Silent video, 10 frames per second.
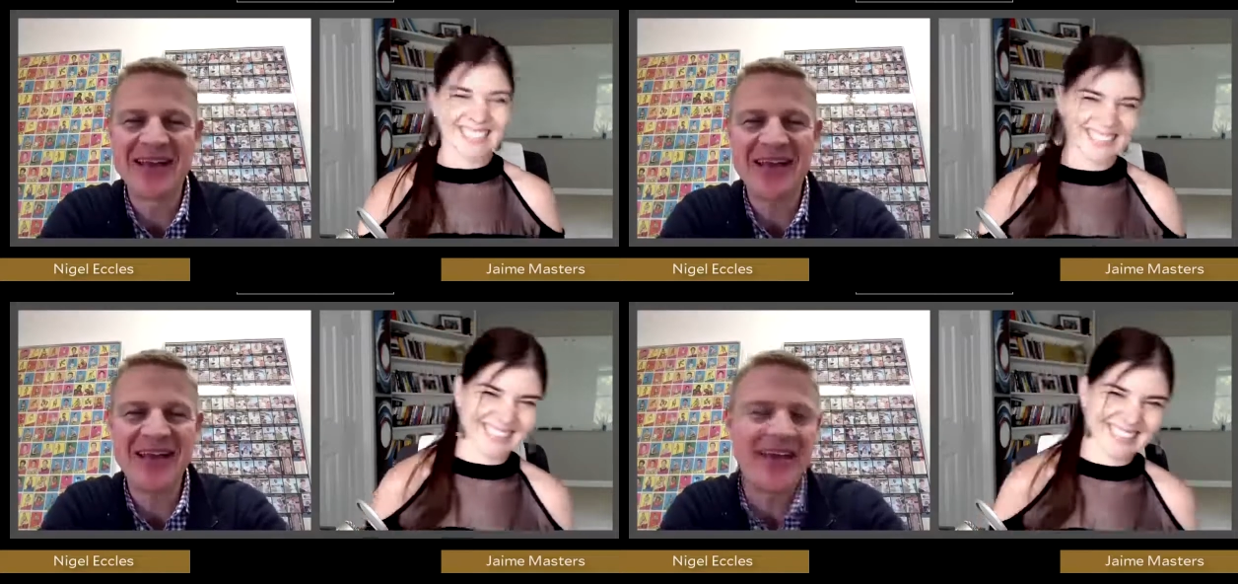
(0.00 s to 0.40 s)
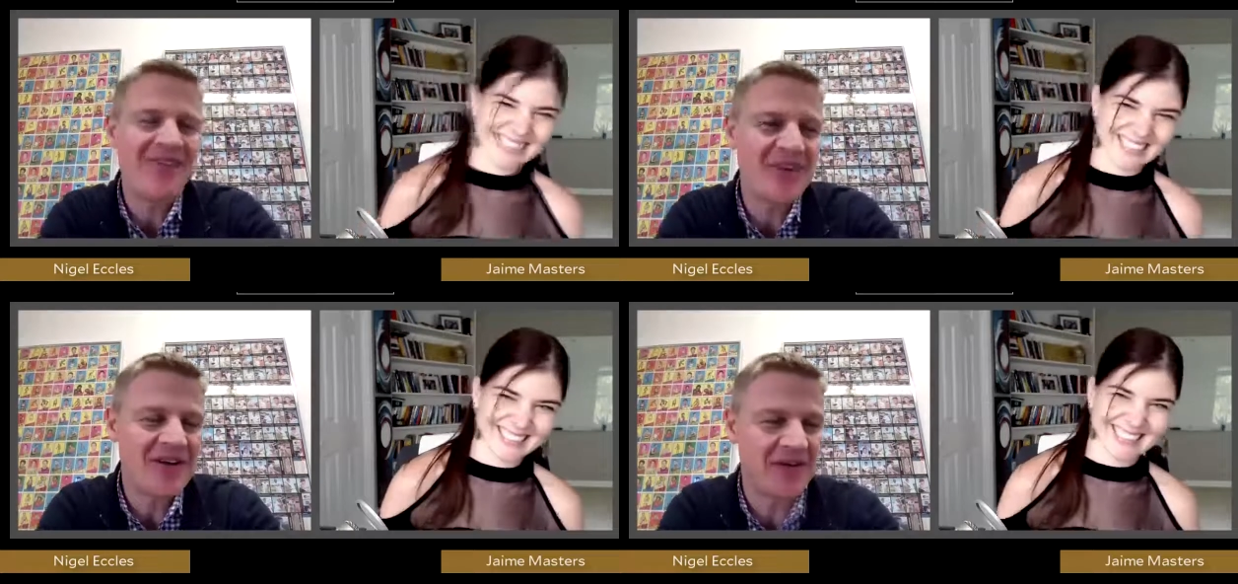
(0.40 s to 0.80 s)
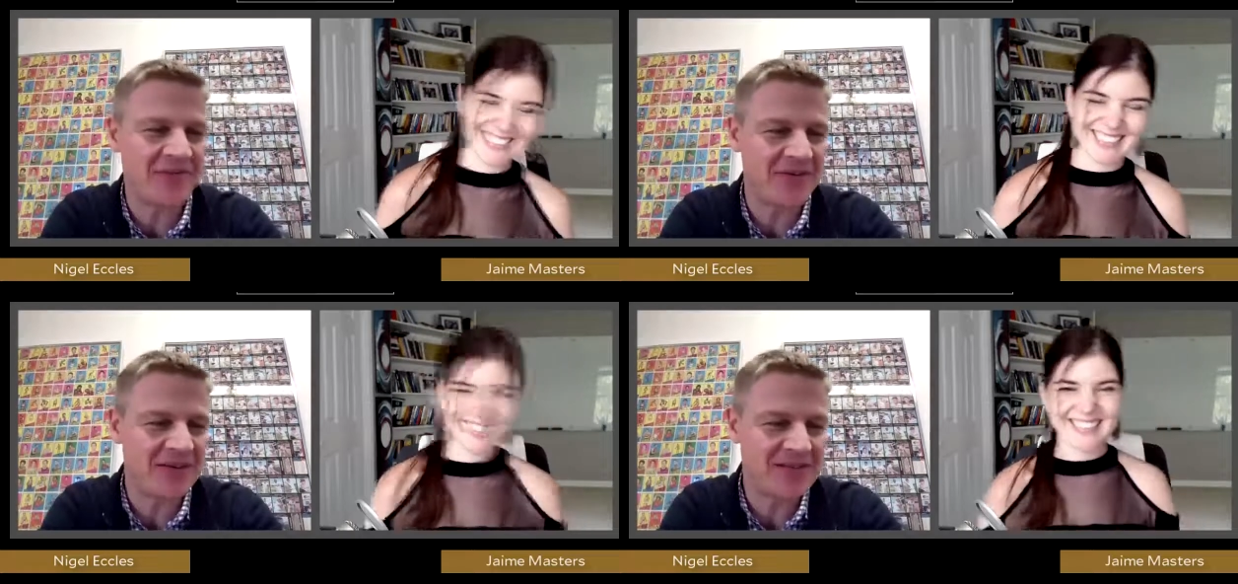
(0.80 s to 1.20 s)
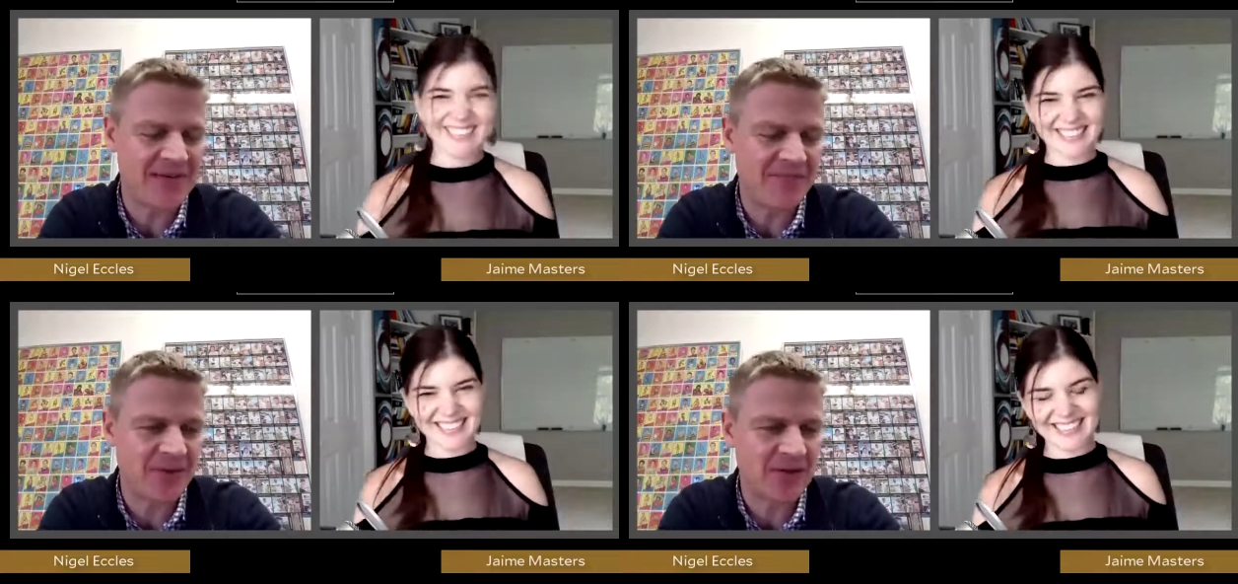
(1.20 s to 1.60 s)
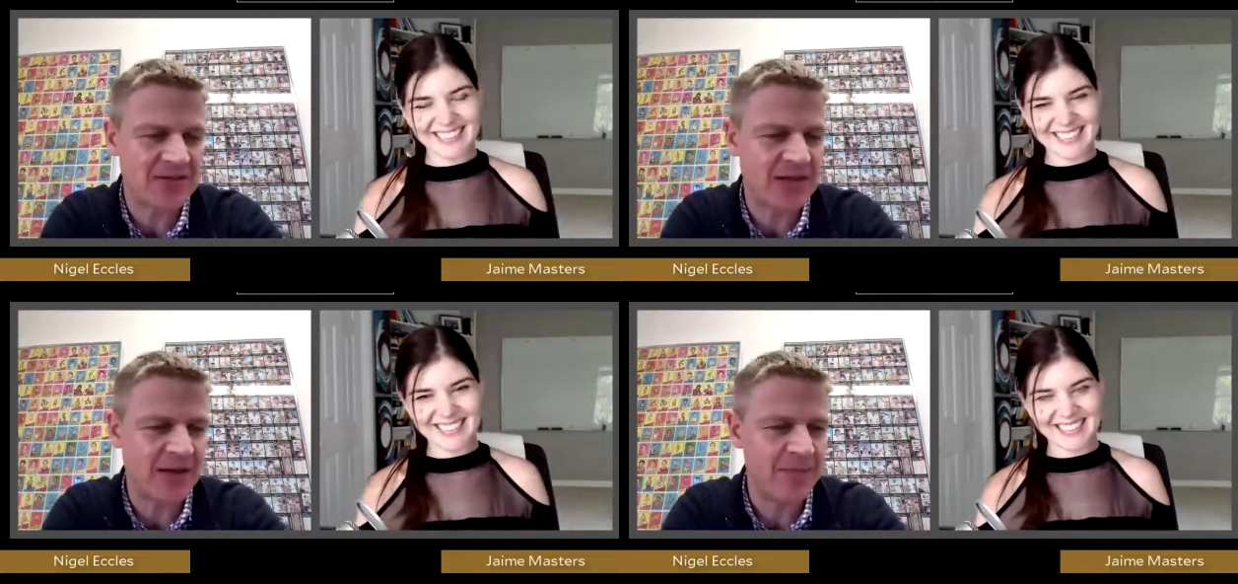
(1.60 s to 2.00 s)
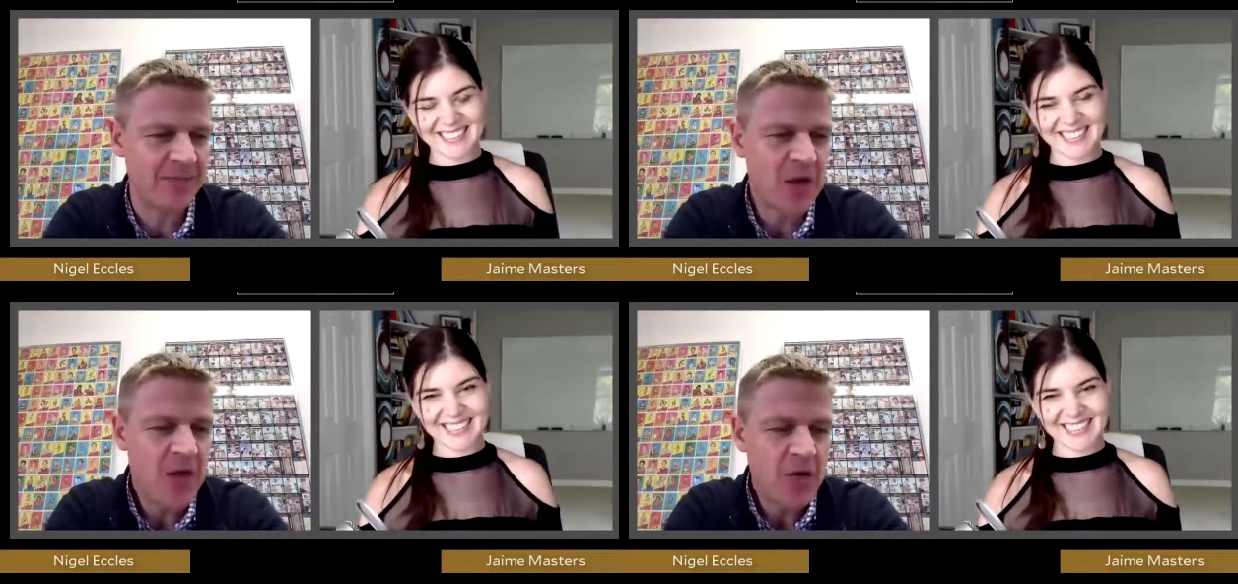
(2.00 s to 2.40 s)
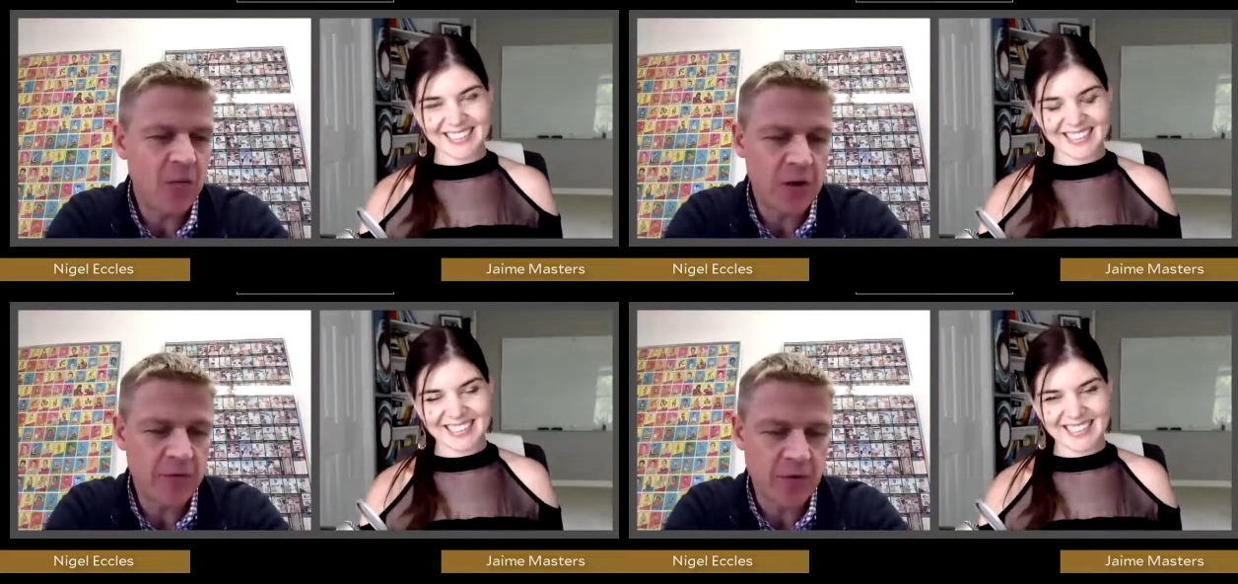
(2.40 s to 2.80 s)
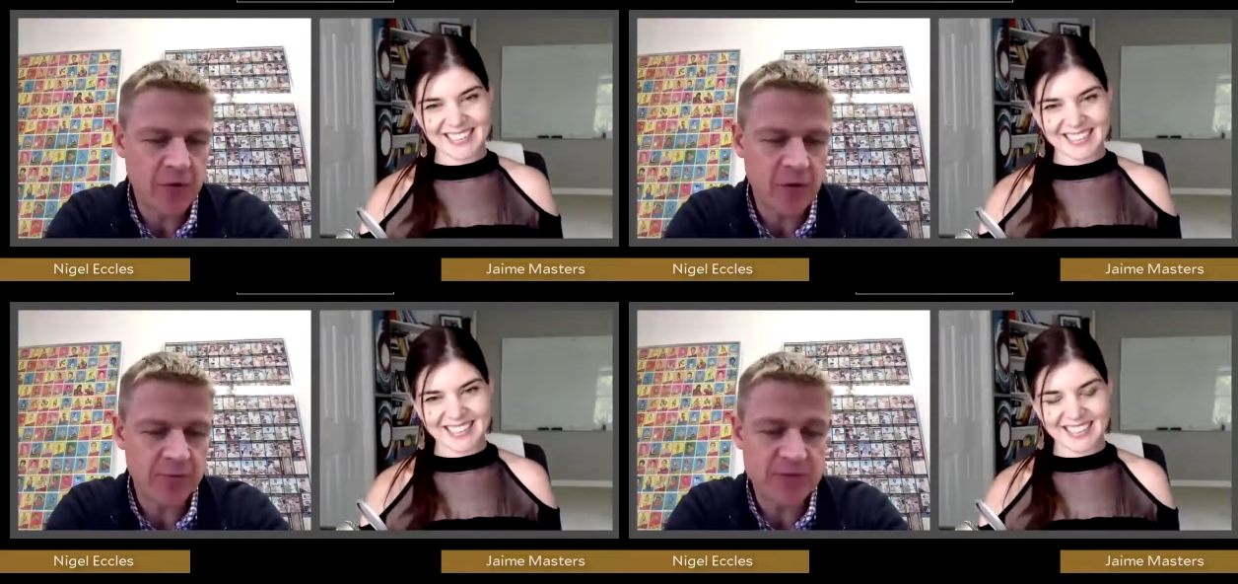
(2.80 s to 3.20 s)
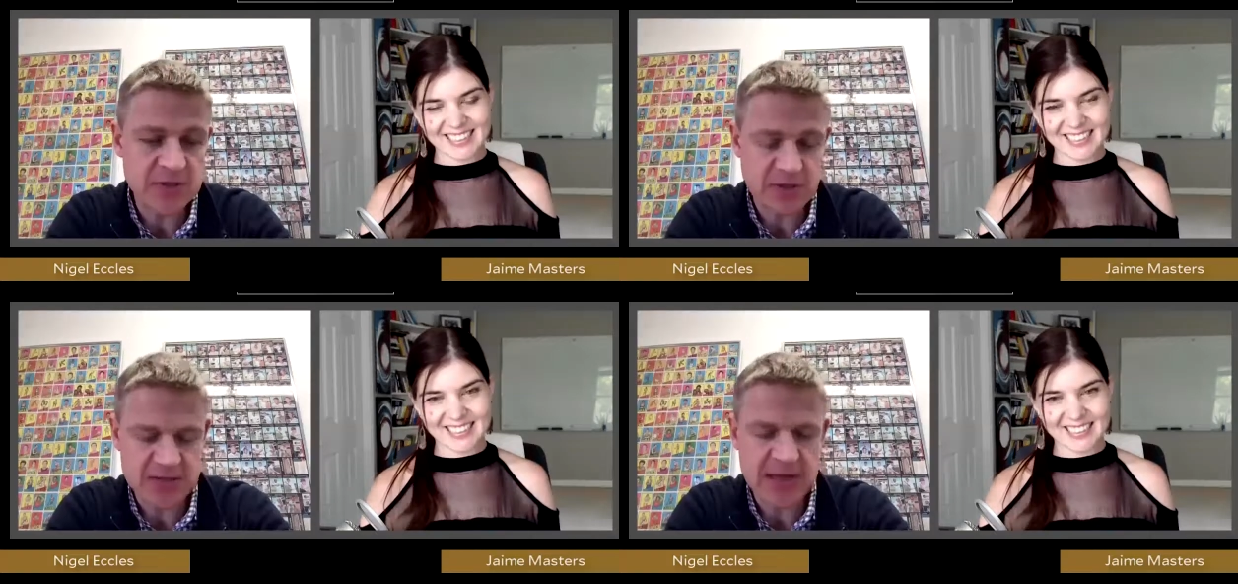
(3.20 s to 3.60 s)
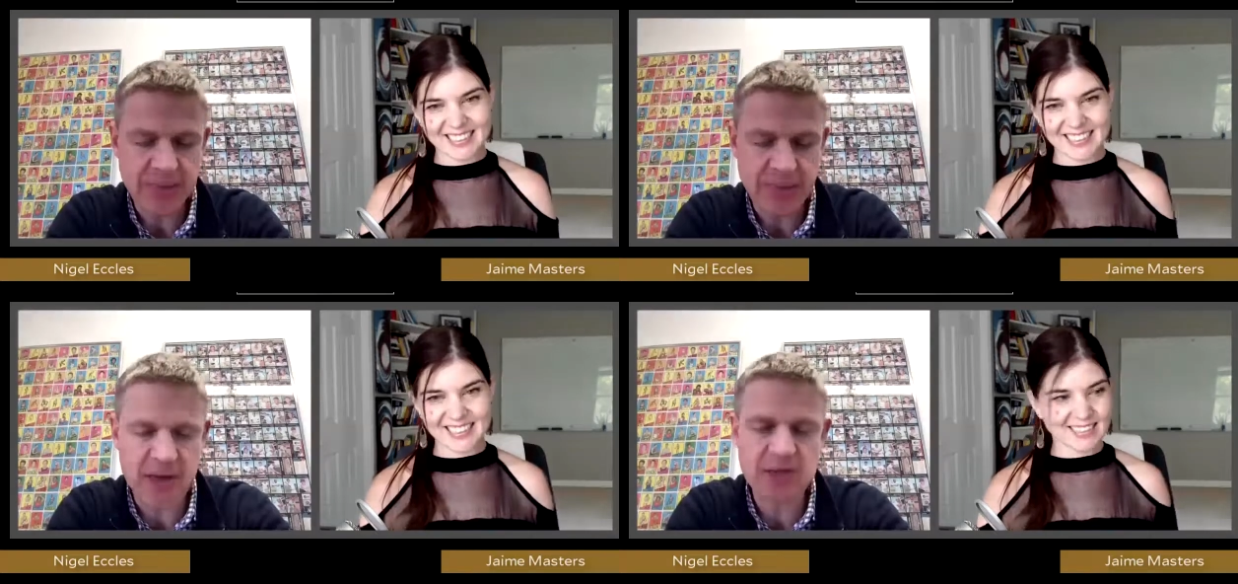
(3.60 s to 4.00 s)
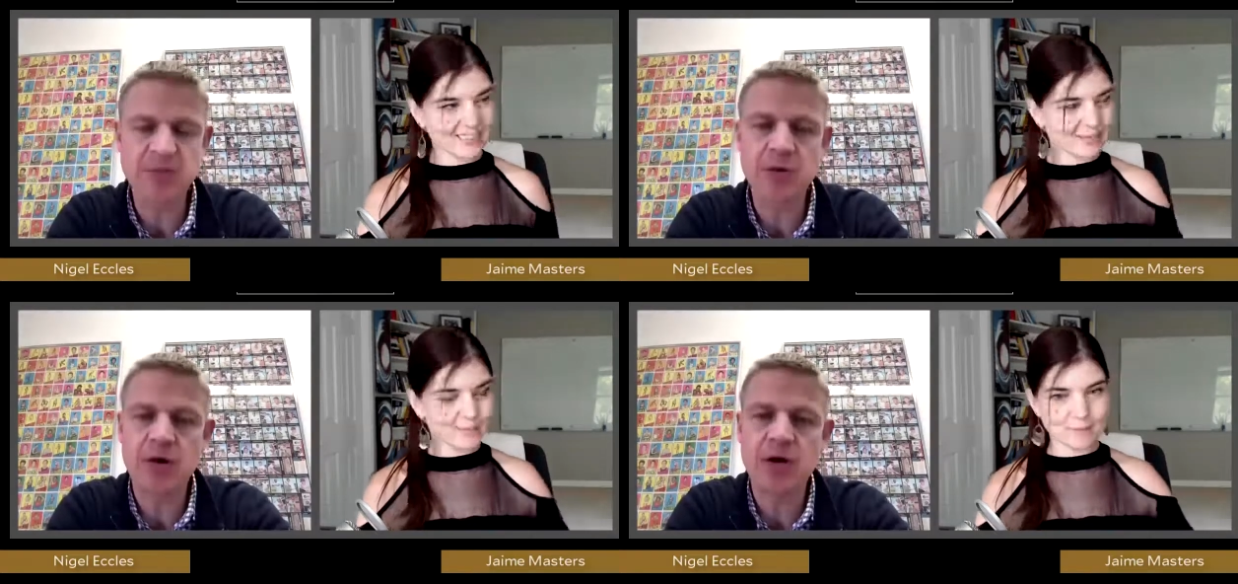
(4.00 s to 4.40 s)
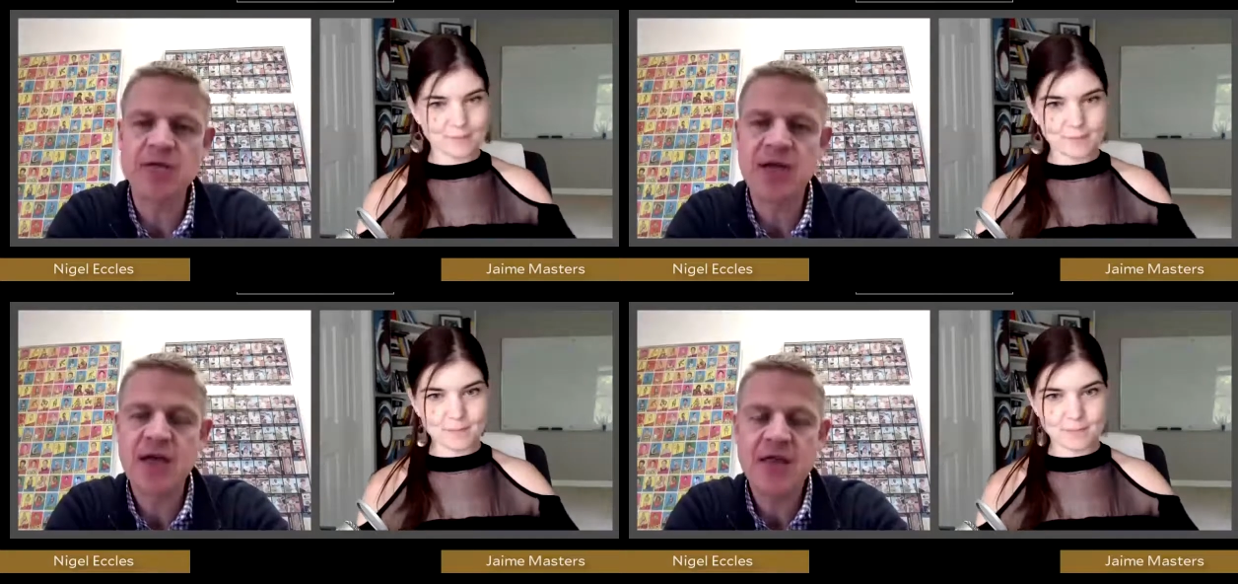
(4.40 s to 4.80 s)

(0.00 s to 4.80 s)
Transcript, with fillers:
Speaker 1: but give you a couple of examples um one of our groups, uh, Snapback Sports,